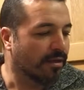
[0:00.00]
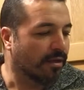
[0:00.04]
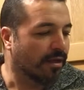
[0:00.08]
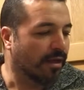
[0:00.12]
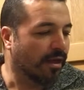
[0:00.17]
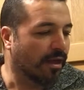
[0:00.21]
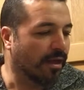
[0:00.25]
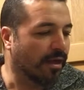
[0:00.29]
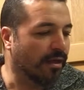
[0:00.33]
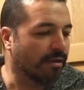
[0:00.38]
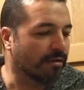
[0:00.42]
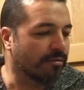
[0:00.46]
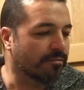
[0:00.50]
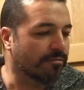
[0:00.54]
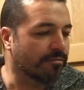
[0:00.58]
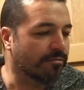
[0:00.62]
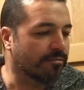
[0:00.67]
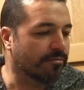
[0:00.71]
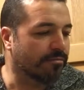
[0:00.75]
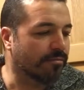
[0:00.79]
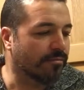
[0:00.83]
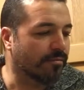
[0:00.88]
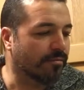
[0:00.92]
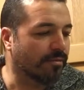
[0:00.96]

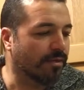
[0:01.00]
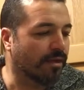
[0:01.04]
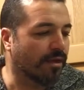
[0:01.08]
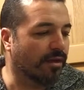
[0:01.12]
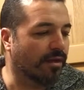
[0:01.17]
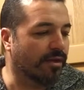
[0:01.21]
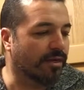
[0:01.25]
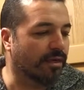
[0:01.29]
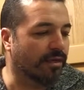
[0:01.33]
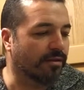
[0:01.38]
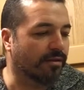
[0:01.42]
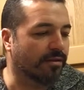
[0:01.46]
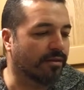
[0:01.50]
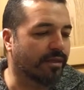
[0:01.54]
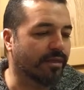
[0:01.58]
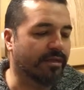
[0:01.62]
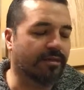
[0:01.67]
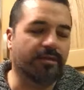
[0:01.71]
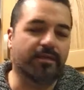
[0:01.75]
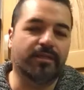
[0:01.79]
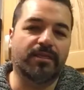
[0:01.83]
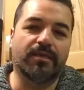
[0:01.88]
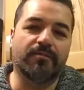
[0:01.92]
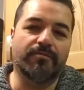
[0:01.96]
Um, Another thing
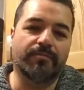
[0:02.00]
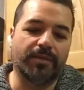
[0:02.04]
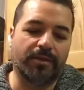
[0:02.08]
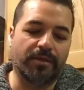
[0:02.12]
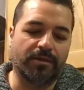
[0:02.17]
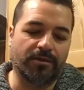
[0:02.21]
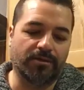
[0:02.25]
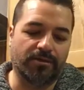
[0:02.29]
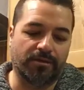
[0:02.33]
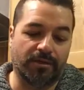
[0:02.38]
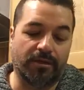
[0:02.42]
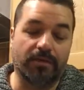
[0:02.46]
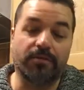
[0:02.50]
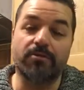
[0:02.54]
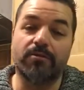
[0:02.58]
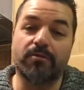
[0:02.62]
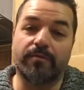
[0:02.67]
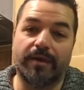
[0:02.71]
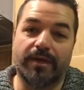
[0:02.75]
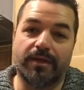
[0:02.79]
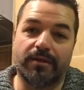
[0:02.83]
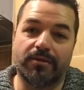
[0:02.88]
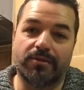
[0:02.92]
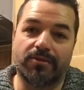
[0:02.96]
I did because I knew
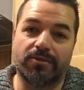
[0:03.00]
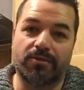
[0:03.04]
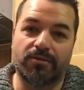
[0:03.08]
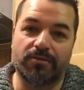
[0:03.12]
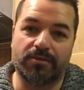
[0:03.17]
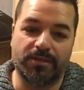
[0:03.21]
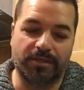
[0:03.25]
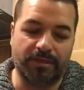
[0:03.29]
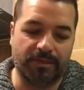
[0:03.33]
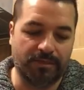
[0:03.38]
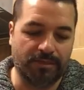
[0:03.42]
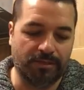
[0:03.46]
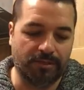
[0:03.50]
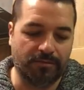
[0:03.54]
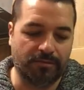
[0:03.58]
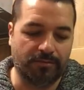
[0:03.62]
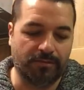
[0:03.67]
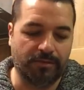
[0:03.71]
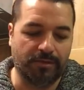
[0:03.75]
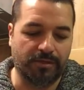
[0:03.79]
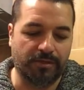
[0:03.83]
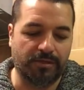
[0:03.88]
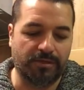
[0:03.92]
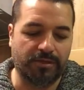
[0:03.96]
about the toxins
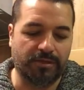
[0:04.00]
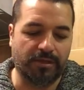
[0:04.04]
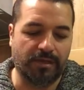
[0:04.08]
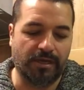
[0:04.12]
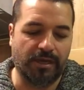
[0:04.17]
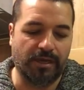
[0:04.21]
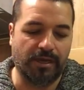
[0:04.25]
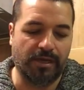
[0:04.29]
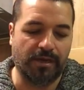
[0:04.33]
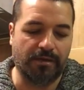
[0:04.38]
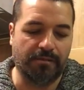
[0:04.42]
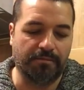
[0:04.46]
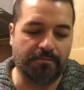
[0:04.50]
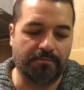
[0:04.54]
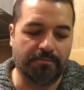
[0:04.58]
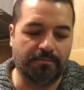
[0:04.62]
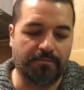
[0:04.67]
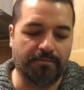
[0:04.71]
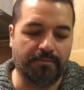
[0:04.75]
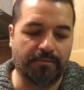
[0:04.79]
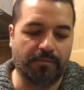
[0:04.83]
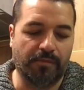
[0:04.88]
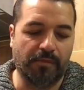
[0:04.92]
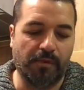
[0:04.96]
was
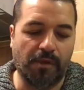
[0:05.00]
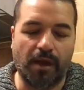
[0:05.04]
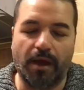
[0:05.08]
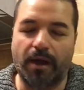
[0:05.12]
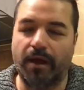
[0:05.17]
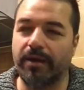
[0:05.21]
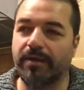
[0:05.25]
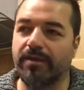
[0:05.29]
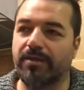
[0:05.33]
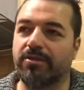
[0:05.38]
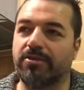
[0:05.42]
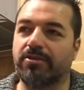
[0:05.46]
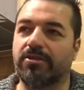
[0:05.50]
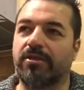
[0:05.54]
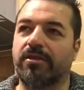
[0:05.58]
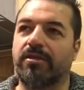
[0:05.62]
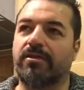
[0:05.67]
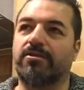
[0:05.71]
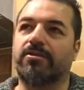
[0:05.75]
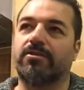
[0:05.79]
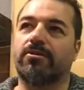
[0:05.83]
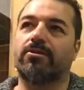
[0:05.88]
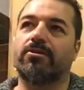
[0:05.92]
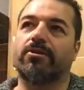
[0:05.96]
um, I
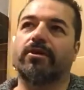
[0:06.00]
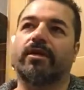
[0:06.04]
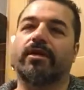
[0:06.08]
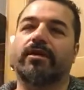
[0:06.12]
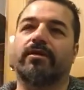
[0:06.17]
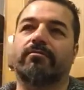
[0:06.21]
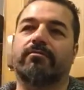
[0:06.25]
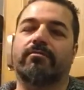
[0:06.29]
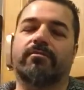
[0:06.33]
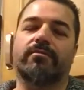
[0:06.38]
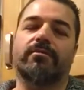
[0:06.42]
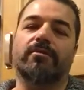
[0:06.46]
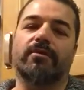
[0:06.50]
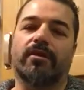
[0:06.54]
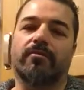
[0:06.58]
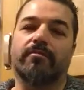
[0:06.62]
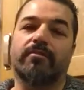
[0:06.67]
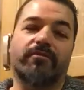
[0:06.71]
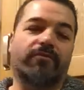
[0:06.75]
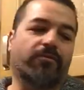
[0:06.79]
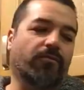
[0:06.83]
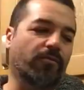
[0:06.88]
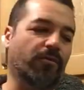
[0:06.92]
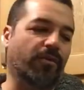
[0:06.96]
decided to look at, you know,
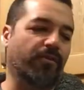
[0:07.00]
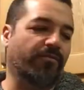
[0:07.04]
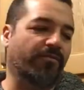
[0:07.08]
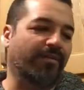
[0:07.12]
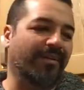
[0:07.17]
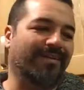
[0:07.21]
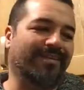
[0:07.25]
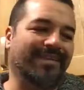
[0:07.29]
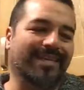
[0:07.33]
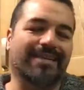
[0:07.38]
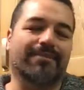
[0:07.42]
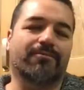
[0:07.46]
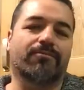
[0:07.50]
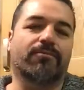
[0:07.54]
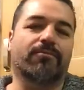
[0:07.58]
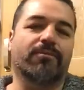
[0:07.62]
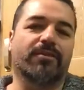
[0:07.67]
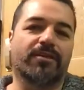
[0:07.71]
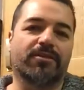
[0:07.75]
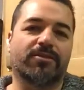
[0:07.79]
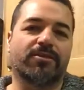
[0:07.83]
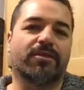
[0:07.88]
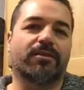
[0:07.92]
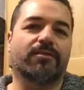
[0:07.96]
before I found out all
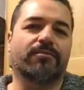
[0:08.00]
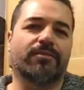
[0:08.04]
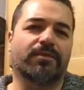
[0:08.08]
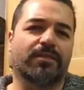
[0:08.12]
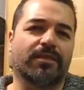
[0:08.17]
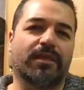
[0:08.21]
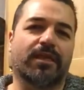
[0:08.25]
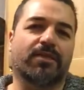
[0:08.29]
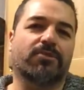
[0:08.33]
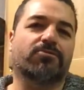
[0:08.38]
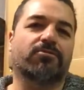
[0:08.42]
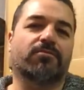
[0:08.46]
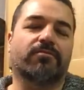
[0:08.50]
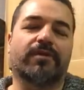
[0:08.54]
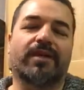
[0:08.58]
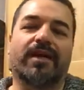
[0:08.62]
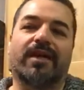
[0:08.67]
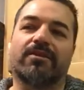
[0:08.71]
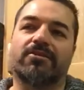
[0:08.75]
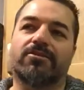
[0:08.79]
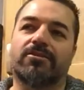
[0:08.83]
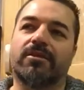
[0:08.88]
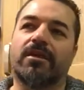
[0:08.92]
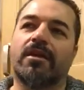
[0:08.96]
this, it was a natural
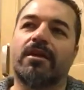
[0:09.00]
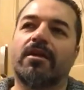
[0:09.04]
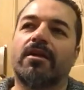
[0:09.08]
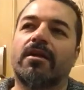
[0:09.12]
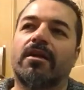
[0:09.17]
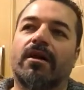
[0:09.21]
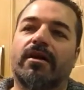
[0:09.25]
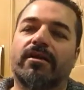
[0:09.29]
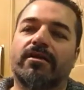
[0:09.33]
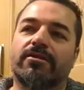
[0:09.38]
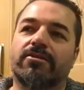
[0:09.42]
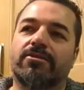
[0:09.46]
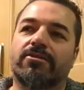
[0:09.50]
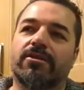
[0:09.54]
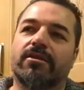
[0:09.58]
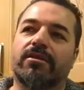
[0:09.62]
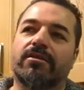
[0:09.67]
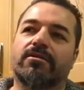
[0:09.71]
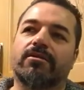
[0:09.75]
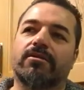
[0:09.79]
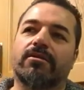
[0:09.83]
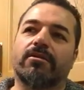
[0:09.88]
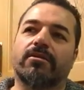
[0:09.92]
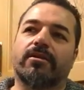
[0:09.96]
reaction. I
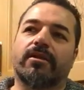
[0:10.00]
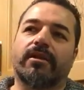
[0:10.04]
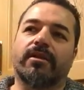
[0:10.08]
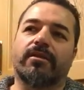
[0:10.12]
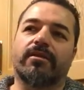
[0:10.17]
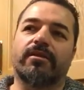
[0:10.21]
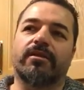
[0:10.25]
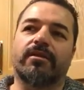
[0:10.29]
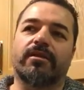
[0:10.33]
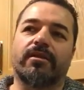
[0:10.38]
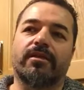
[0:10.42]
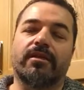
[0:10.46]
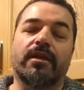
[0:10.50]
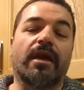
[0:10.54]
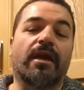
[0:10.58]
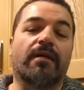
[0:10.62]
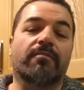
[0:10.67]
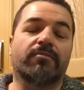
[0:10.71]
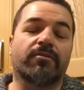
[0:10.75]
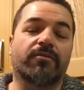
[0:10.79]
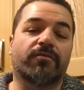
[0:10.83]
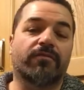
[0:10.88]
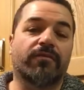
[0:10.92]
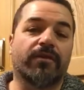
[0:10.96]
decided to look at the
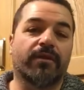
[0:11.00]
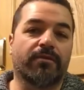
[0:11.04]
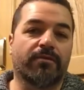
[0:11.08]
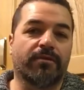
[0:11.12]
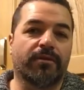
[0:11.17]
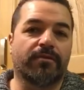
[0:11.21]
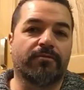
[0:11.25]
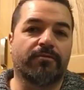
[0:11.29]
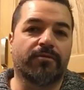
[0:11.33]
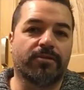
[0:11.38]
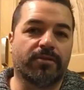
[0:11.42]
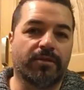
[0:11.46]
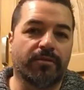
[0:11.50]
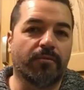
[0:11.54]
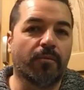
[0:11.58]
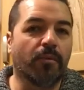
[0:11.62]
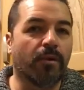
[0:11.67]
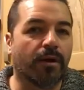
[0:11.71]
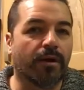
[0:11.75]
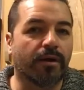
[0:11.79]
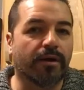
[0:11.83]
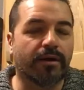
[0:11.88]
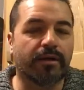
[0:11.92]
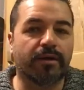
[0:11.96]
atmosphere that was in
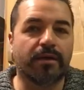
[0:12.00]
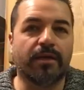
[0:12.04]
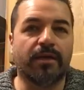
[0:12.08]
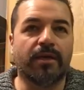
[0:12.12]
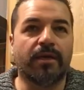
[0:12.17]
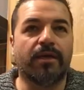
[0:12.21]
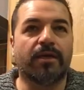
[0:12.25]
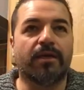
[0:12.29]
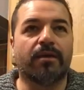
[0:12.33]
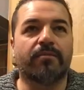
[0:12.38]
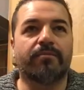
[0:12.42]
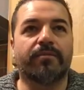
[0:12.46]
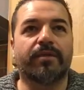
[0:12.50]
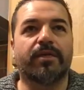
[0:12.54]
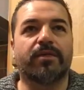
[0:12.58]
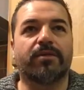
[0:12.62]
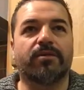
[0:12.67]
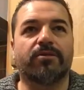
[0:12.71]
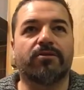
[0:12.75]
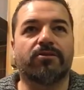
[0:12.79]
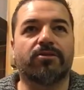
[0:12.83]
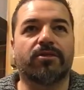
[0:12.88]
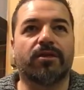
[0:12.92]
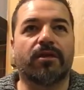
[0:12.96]
work
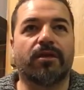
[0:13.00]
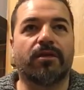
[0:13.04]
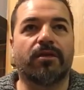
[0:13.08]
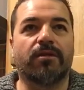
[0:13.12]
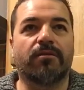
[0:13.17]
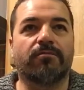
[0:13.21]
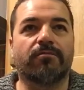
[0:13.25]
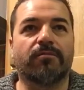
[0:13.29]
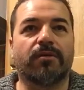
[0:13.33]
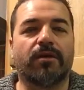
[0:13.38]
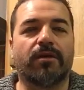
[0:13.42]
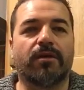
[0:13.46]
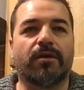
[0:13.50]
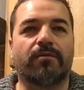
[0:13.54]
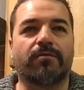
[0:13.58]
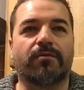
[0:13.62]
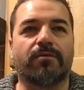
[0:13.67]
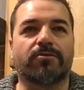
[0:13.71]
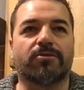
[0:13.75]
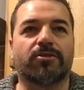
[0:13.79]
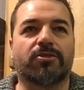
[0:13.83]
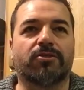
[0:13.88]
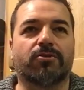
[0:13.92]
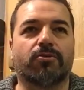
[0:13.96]
because um, I'm
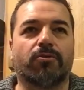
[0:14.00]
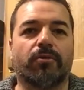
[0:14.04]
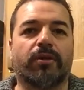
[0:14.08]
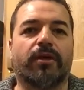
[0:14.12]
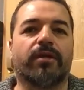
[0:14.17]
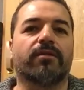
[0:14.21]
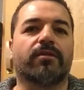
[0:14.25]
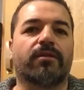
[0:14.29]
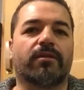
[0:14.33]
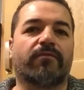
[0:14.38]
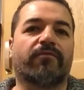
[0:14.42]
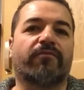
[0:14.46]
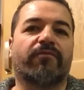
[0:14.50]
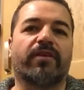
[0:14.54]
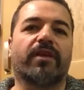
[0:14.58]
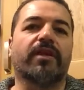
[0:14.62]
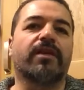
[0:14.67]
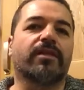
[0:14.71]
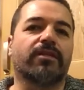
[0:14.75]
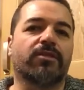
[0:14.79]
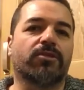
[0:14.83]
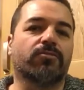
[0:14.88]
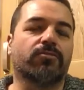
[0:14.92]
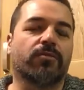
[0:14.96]
not just talking like
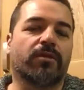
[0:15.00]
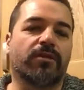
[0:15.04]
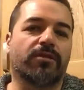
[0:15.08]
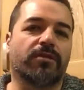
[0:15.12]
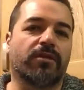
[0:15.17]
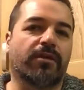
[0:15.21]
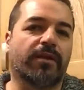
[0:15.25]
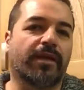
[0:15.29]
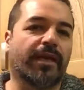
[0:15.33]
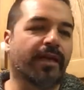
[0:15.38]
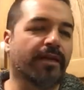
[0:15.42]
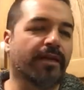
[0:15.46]
feelings wise, like